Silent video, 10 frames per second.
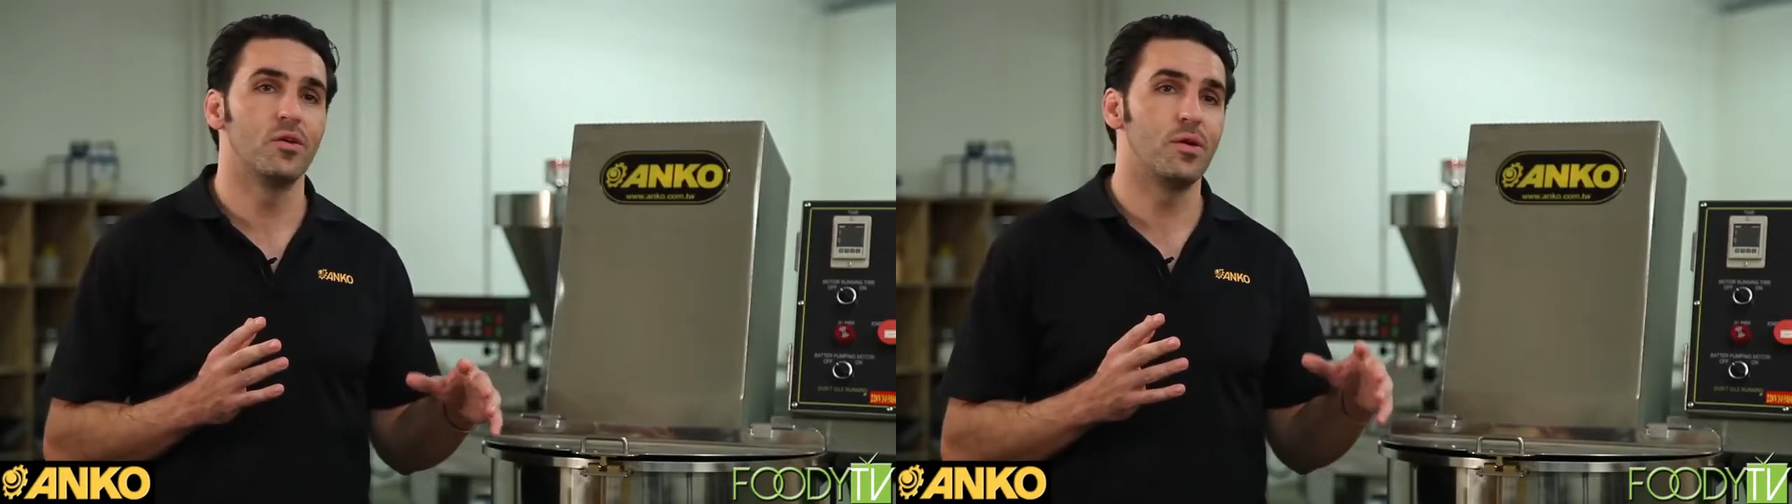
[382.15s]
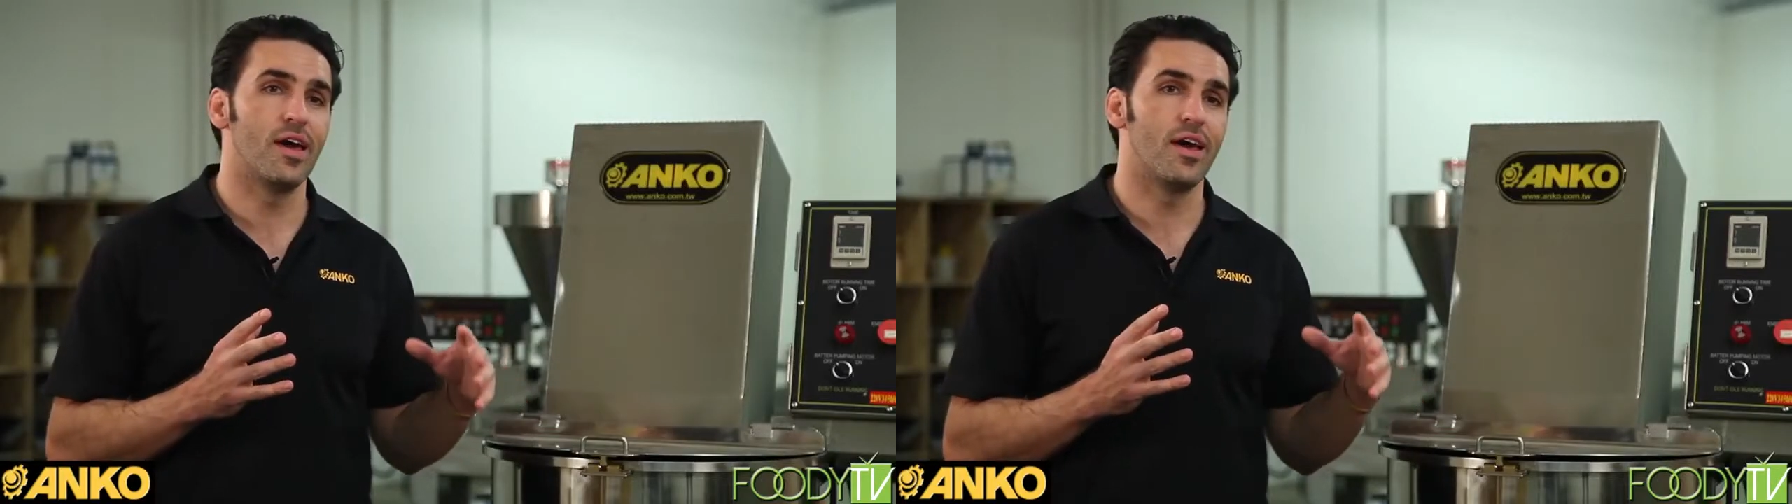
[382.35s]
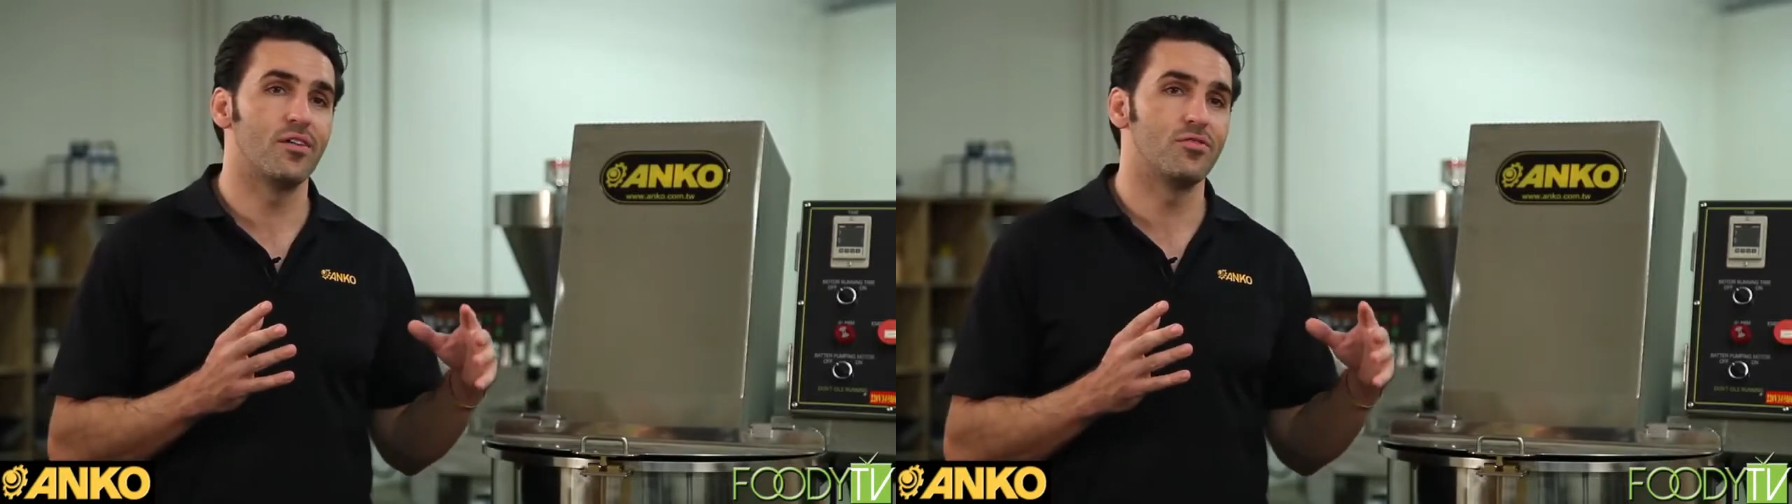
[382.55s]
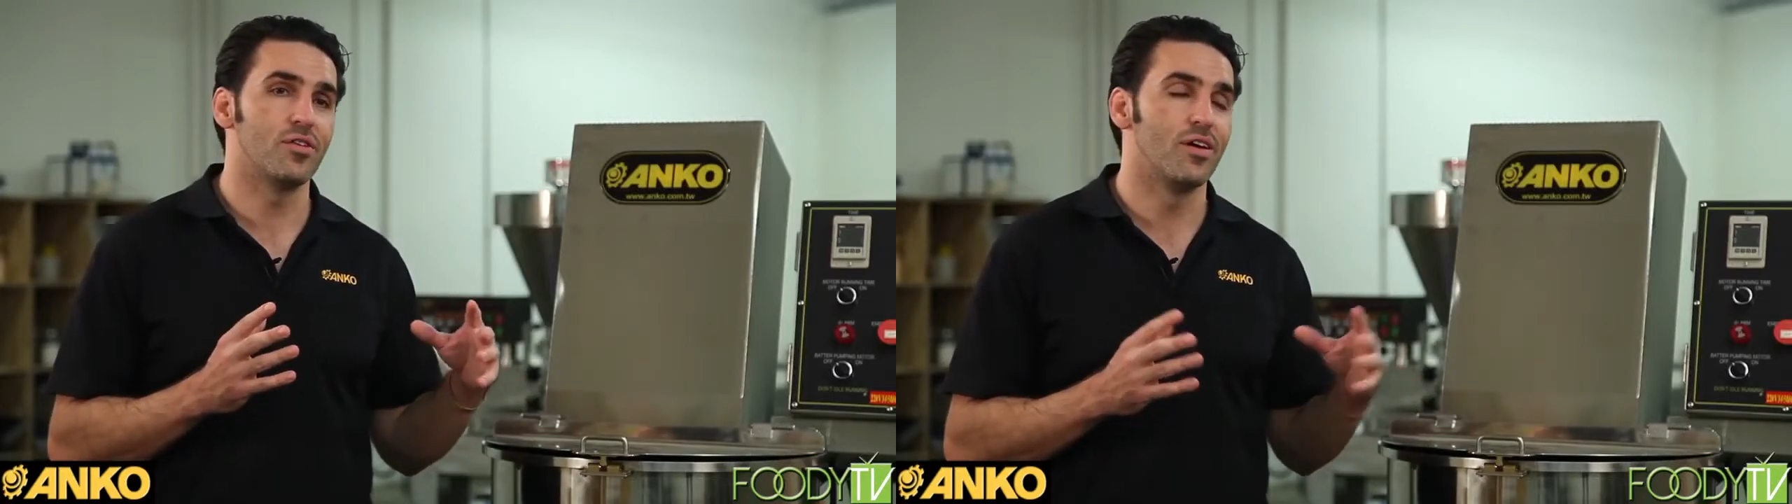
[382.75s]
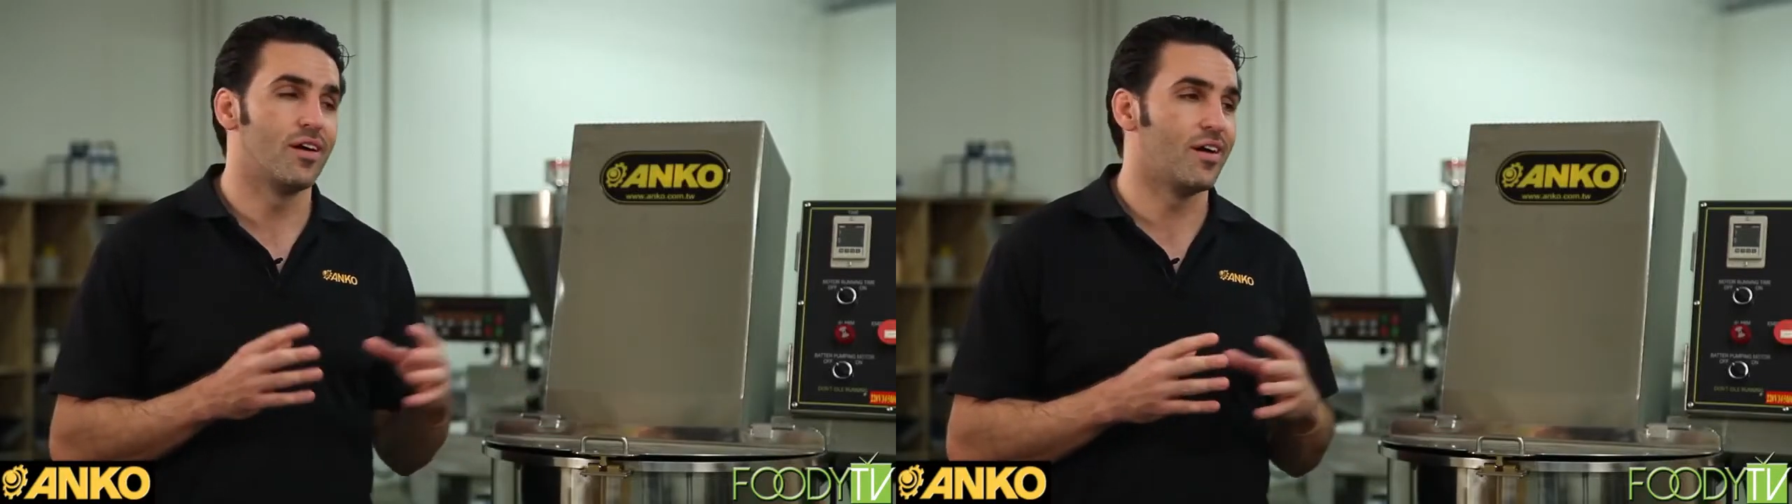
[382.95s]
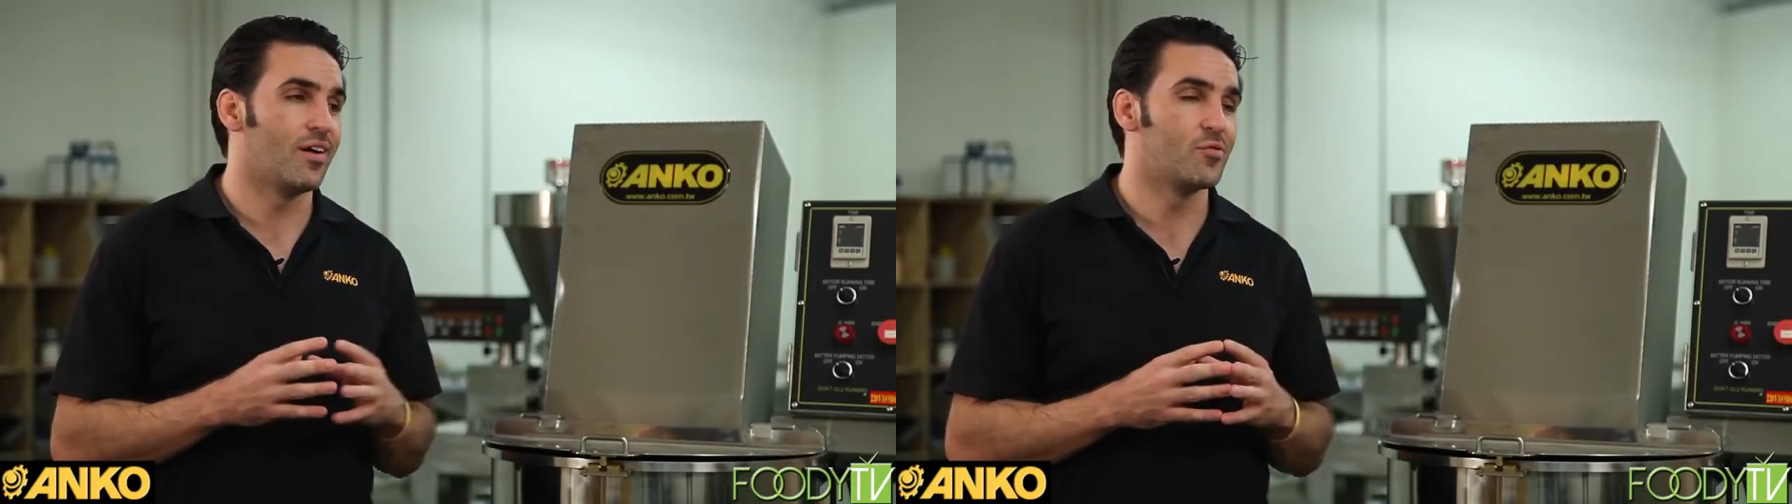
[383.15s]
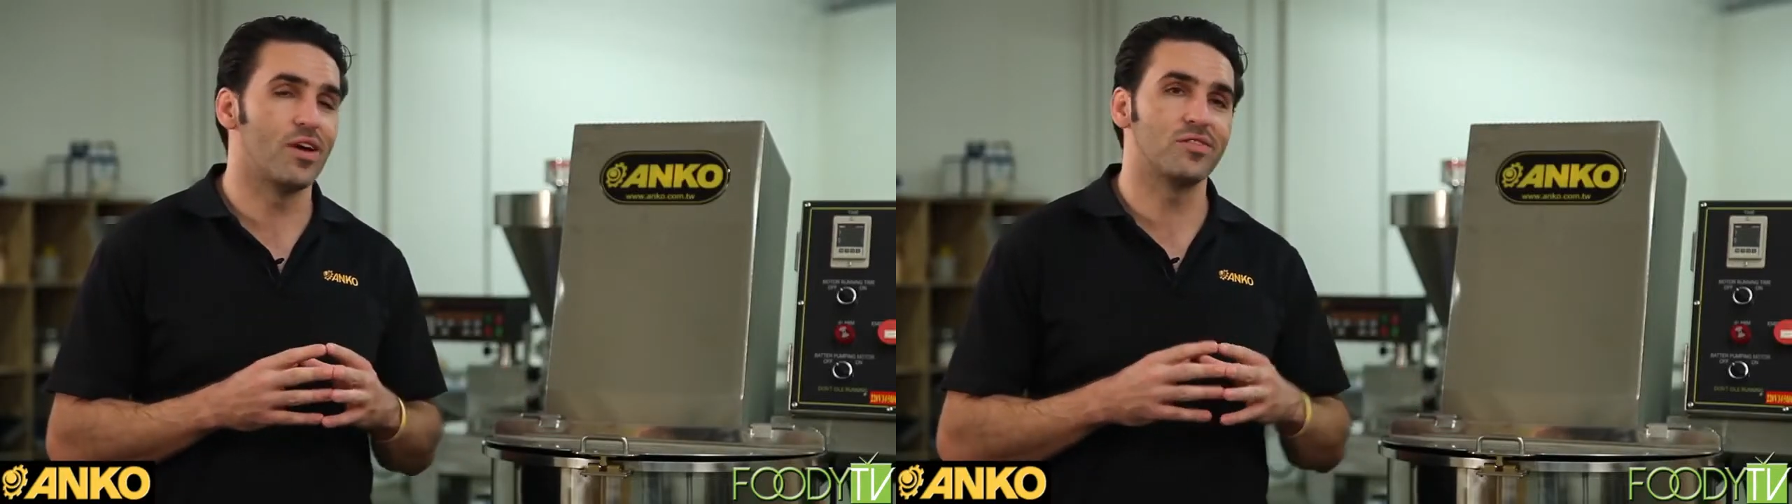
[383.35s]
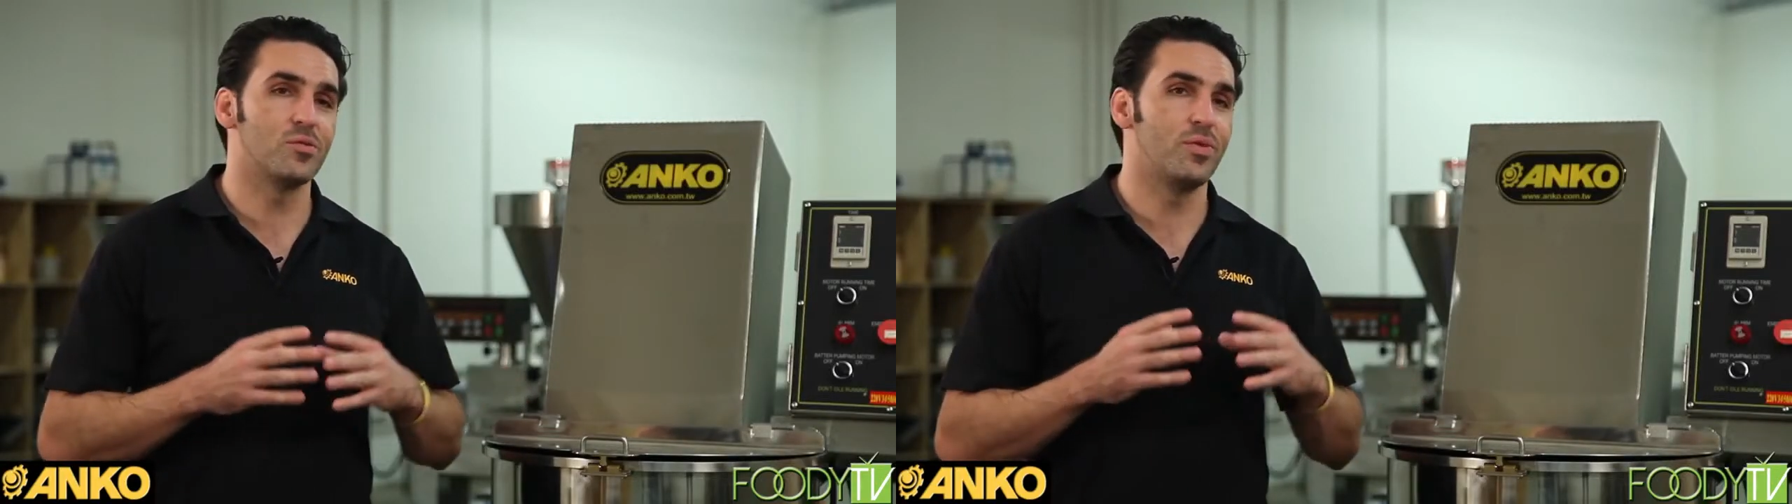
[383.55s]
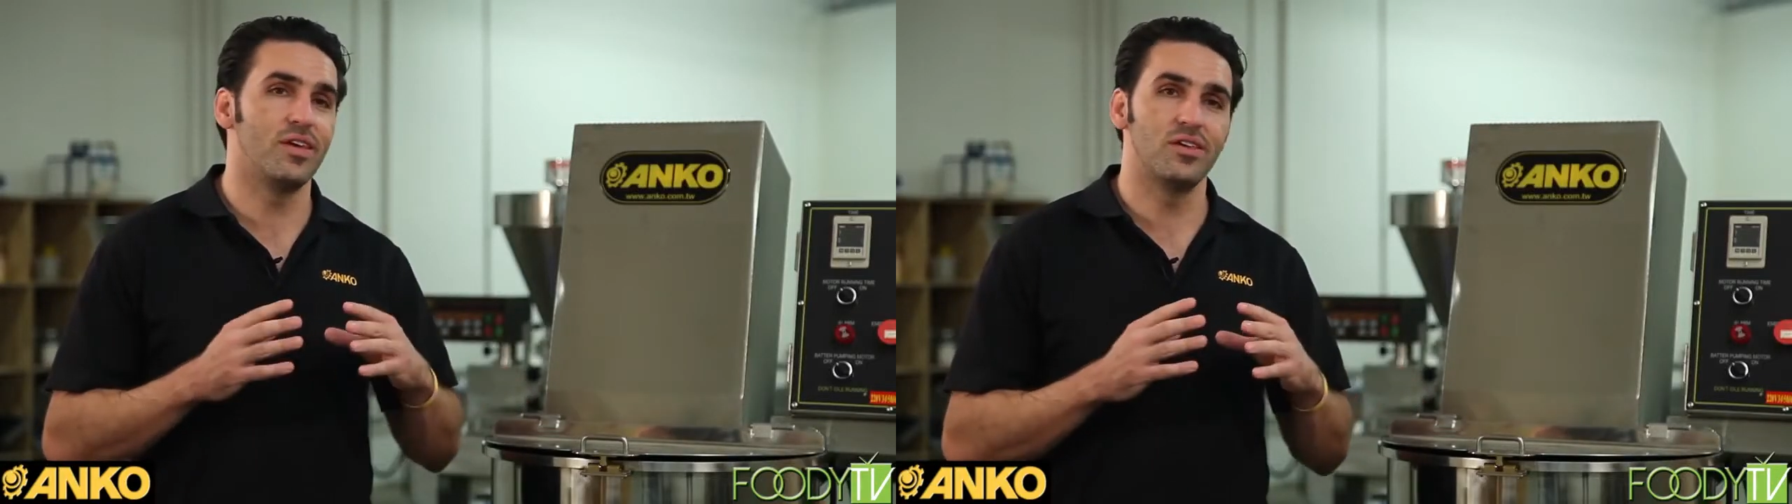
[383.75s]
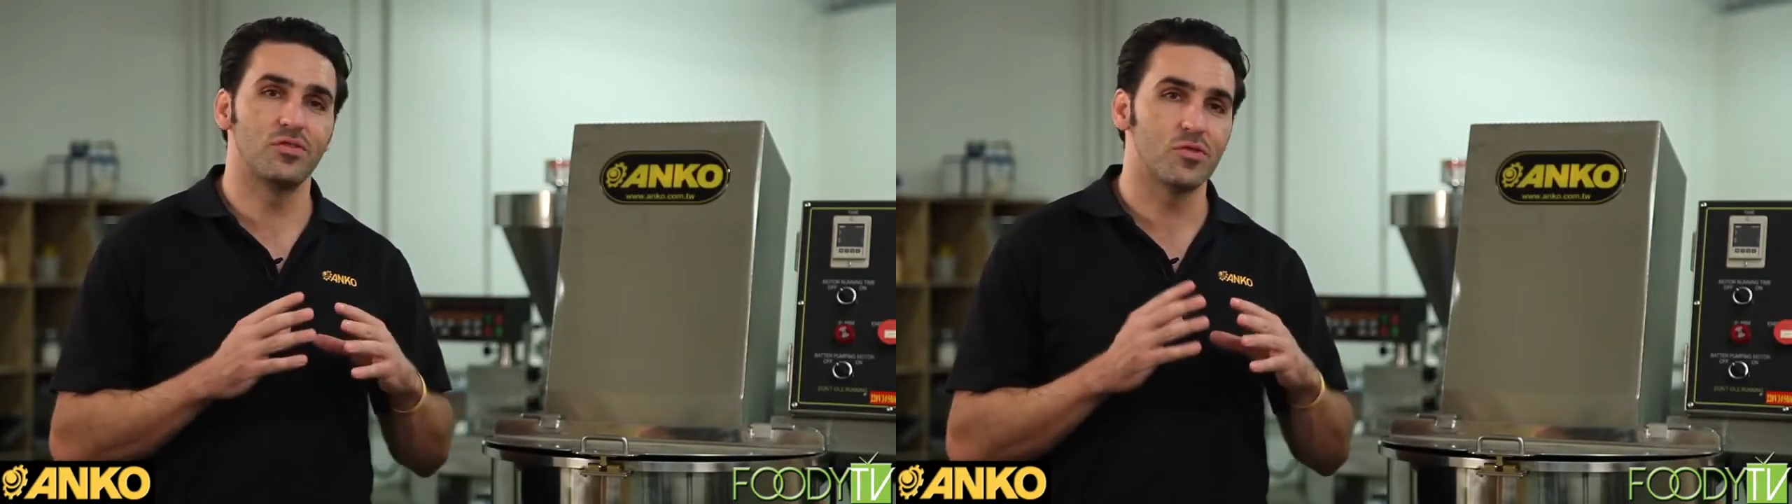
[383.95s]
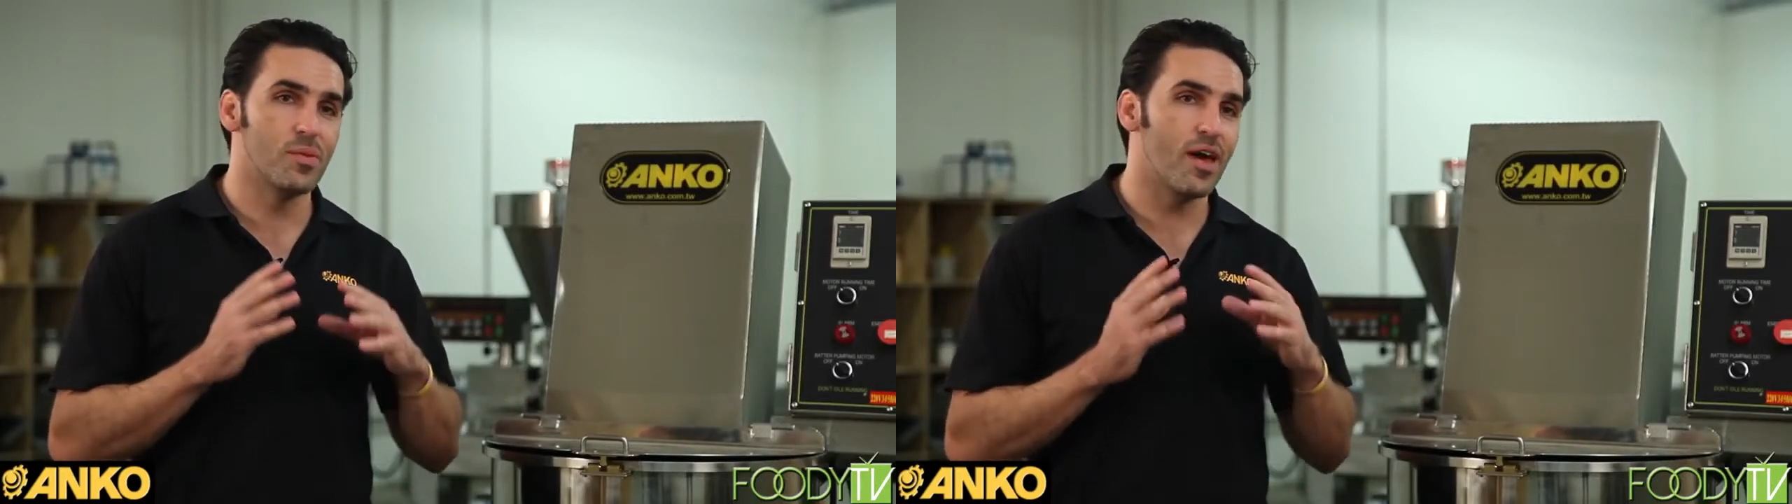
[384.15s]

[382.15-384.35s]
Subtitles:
We have recipes from